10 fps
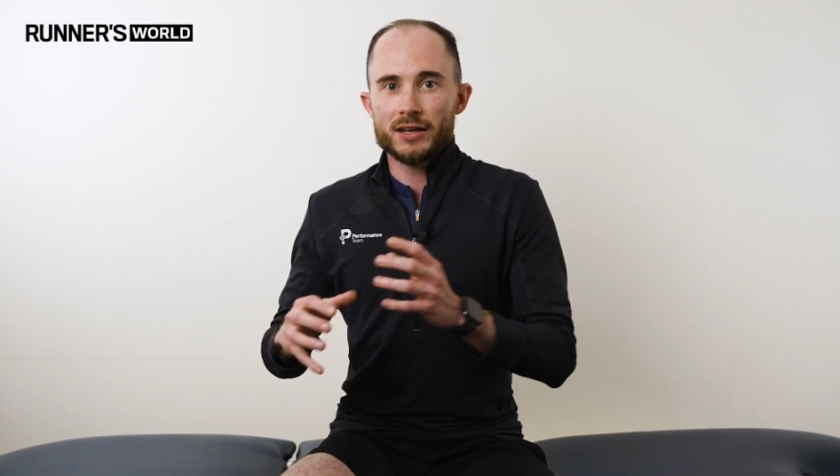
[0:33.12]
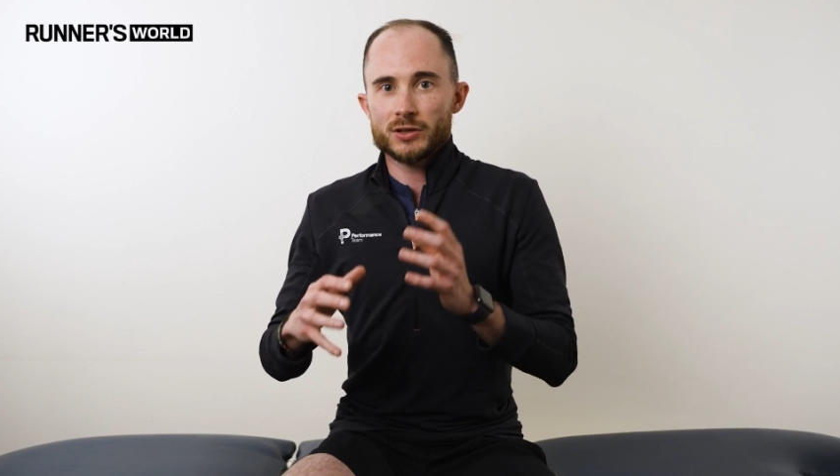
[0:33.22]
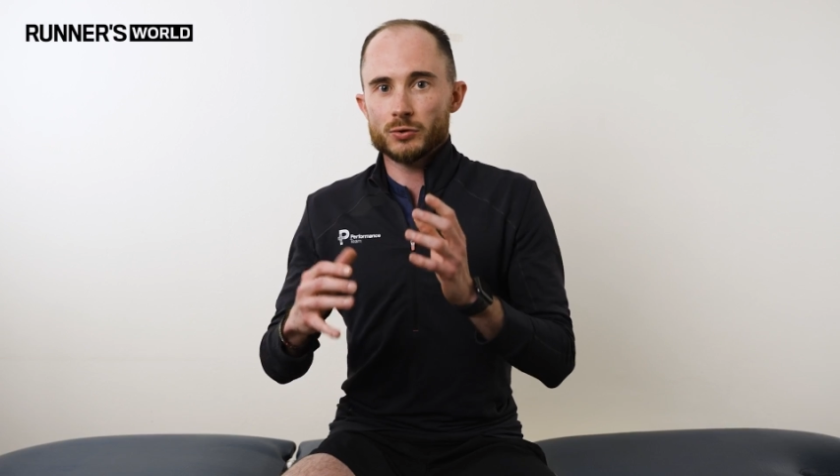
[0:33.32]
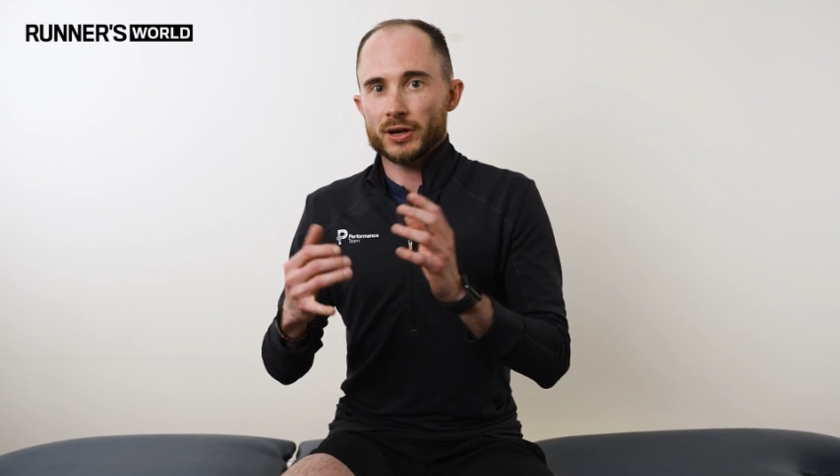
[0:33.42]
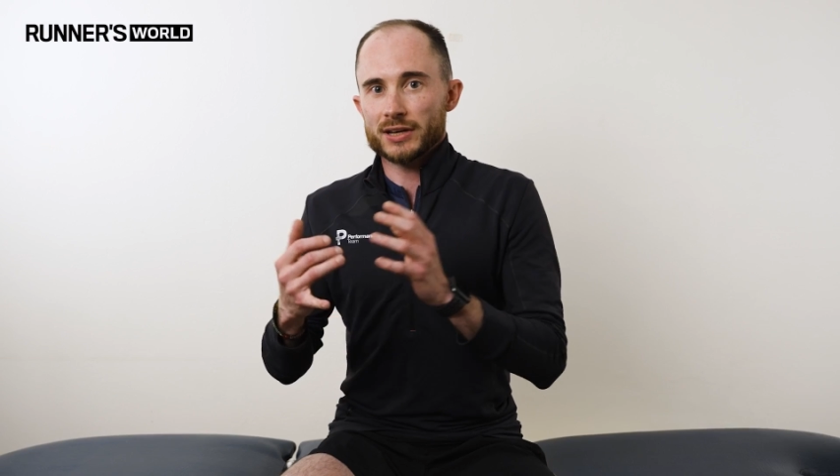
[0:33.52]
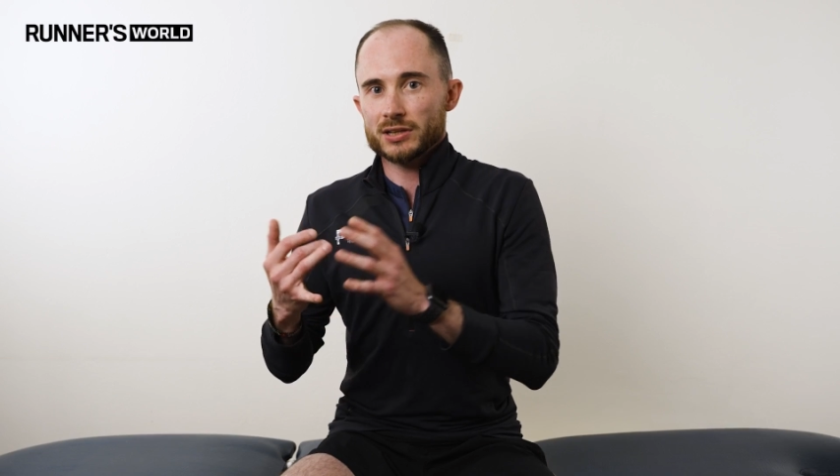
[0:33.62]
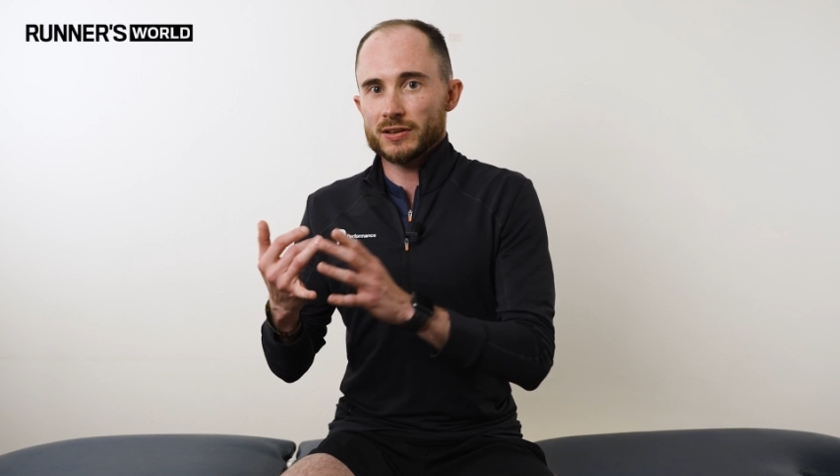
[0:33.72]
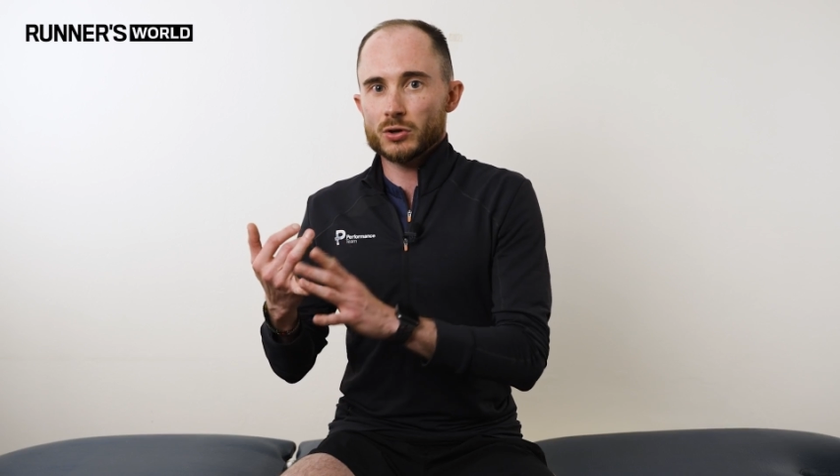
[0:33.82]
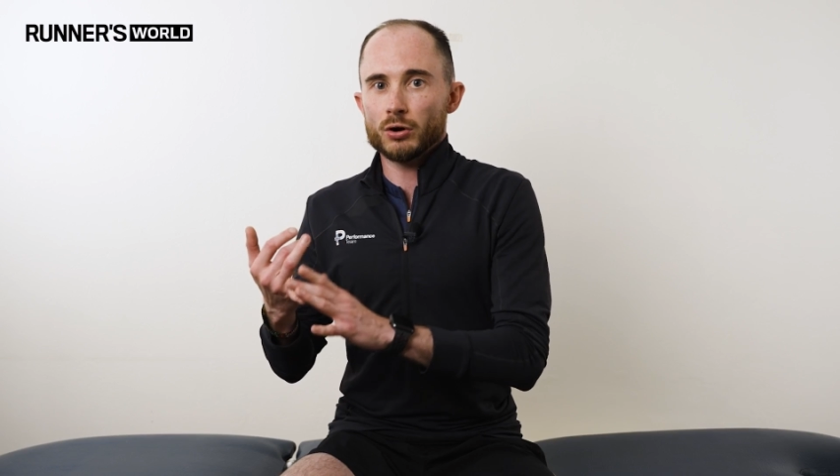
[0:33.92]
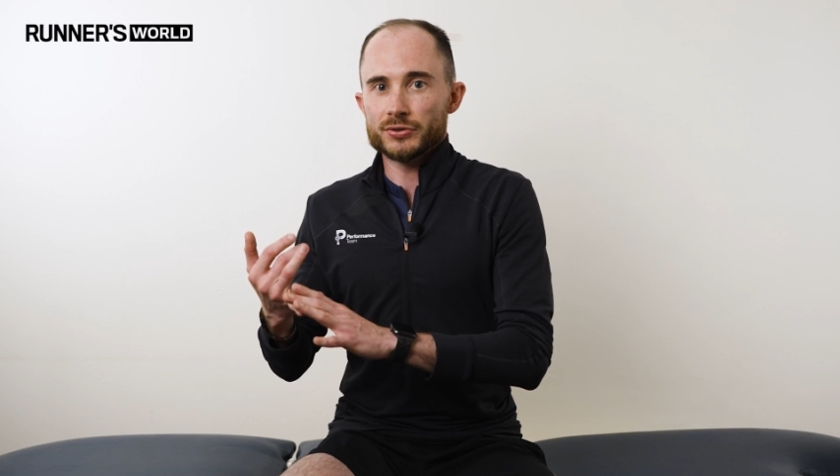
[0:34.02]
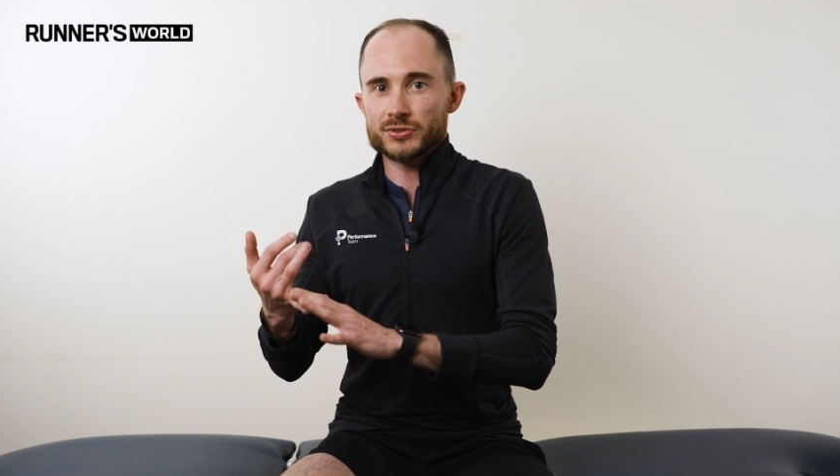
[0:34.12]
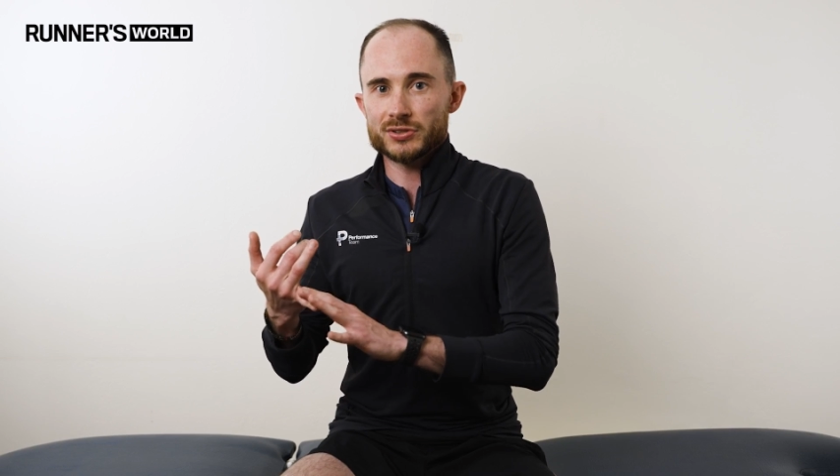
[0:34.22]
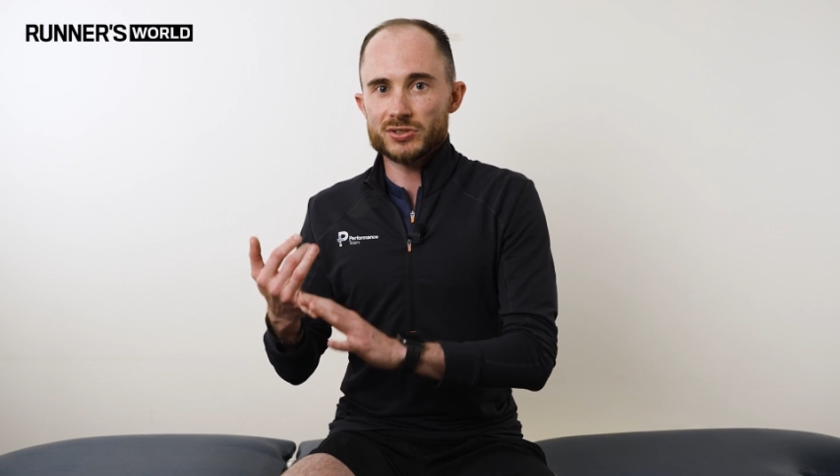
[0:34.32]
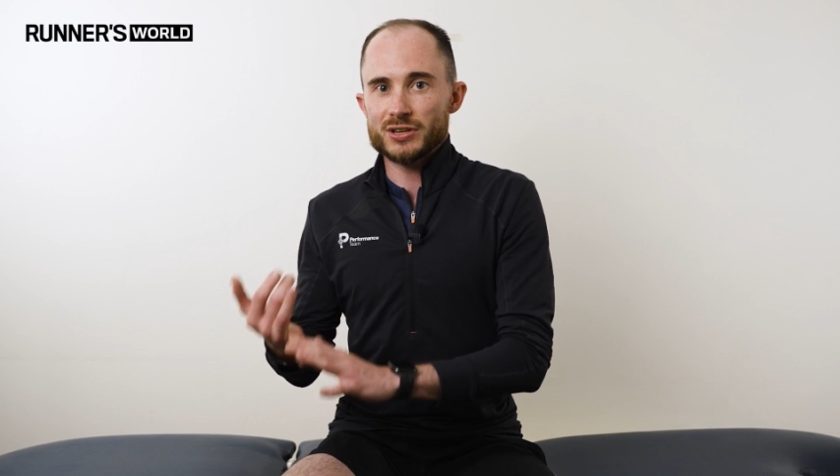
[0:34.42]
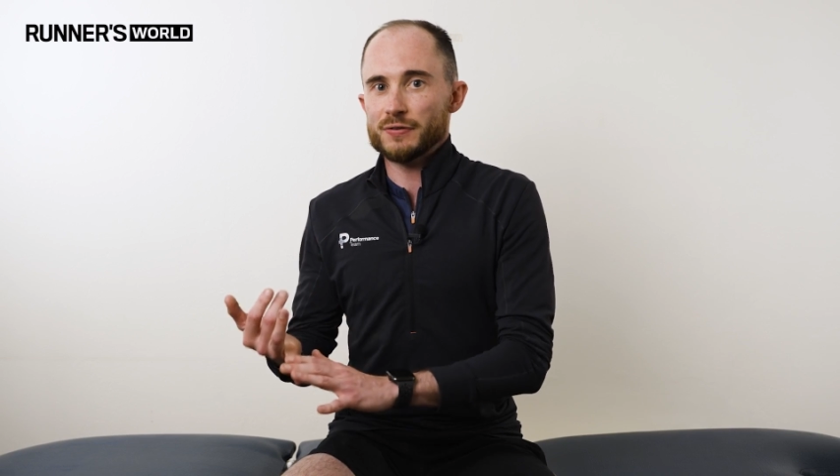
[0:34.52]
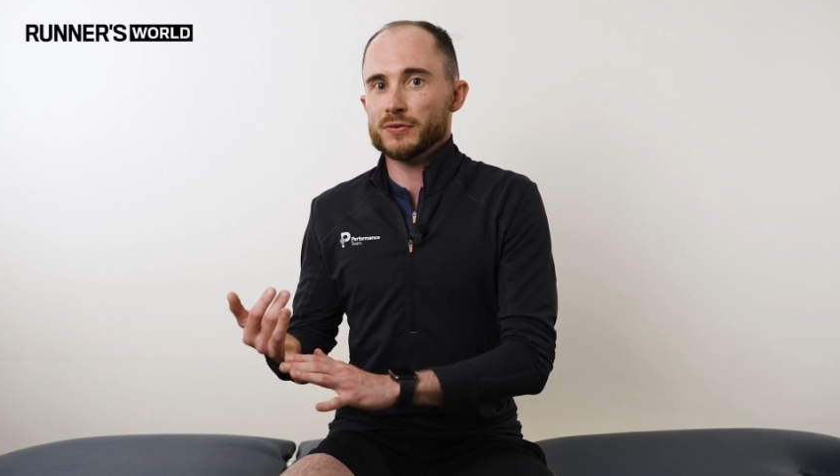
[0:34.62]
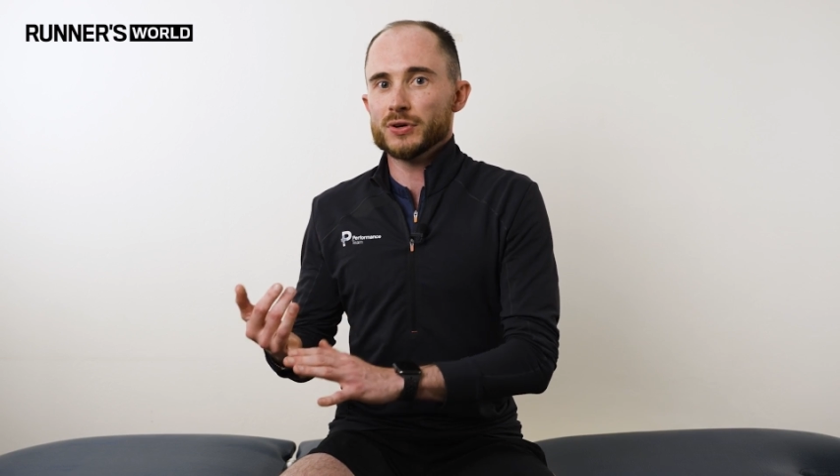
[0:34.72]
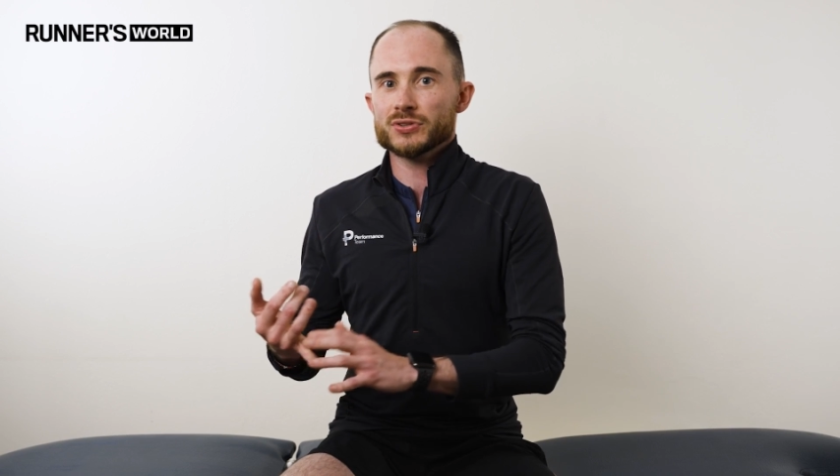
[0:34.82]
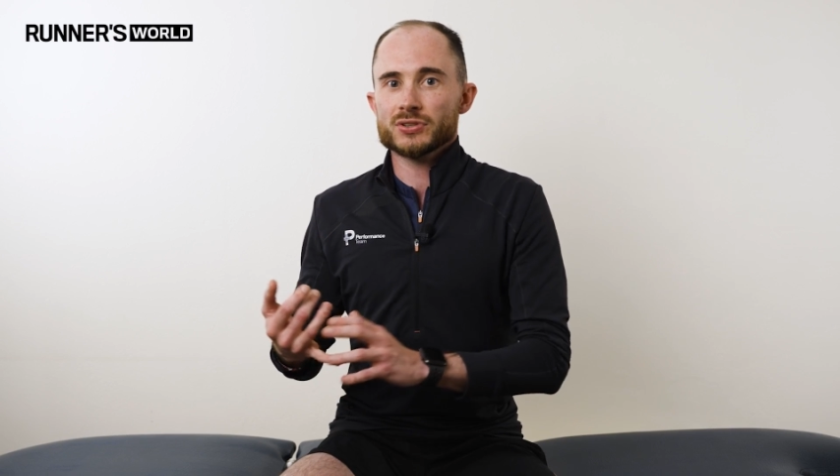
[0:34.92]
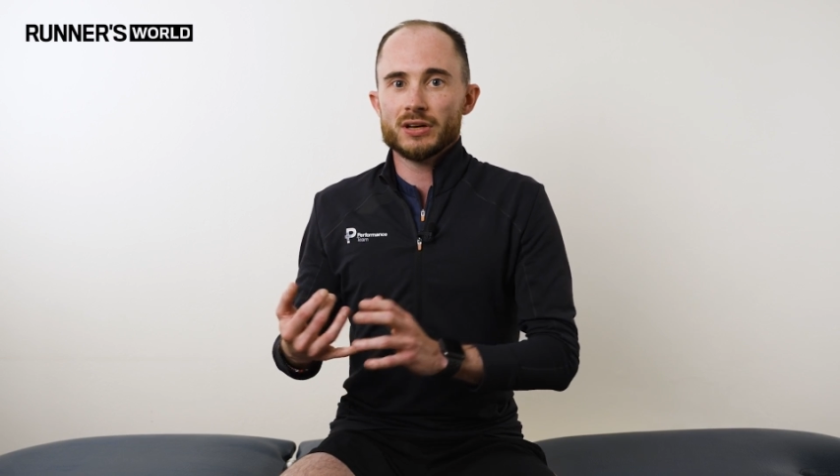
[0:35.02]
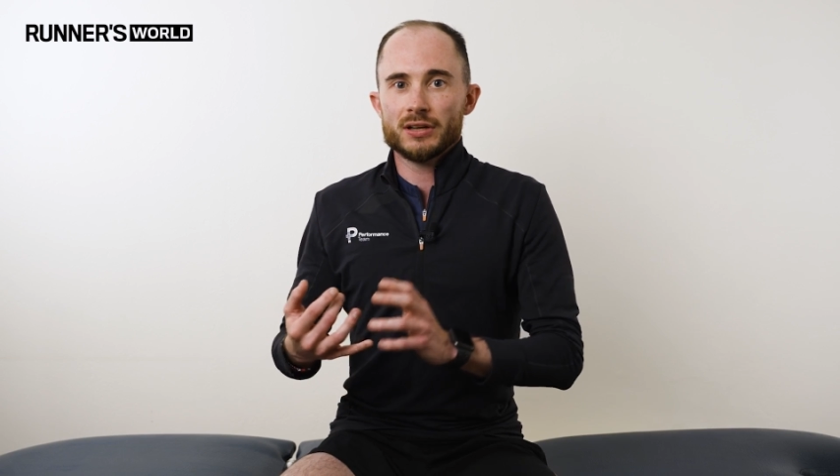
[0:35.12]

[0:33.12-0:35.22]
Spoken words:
you are getting this constant stiffness,